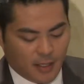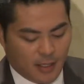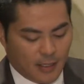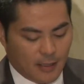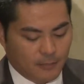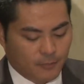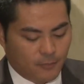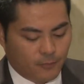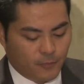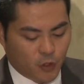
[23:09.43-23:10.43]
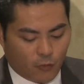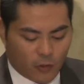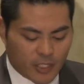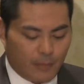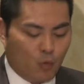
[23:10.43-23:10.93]
So, for
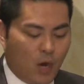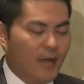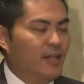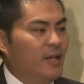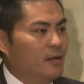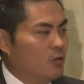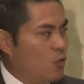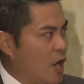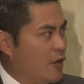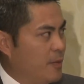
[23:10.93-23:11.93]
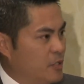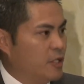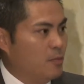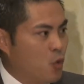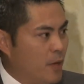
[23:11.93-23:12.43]
example, why are they missing
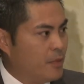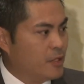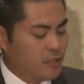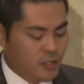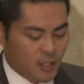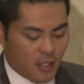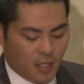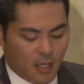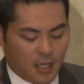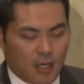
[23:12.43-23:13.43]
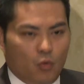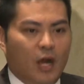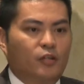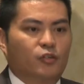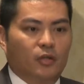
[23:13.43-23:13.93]
appointments?
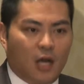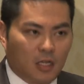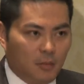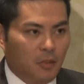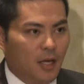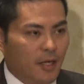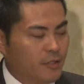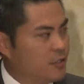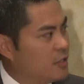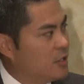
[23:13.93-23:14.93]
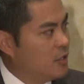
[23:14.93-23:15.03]
Why is there non-compliance